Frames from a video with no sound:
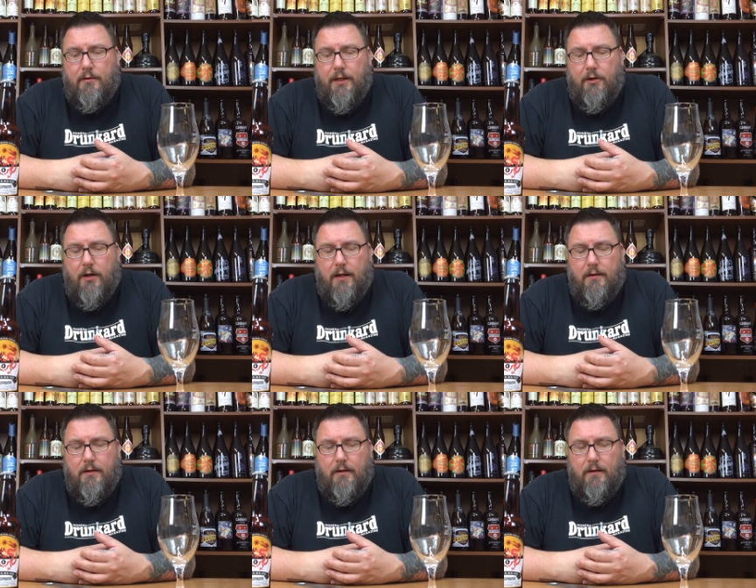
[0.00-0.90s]
the internet,
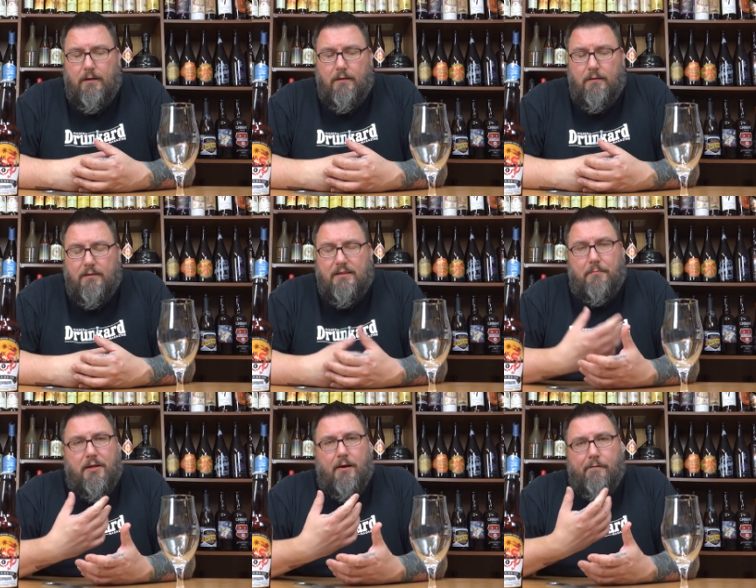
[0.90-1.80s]
and they sent
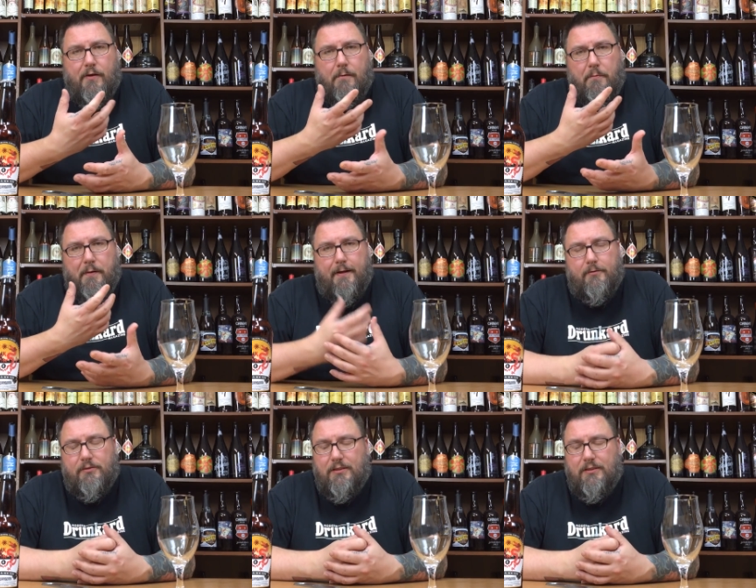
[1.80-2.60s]
me off a couple bottles,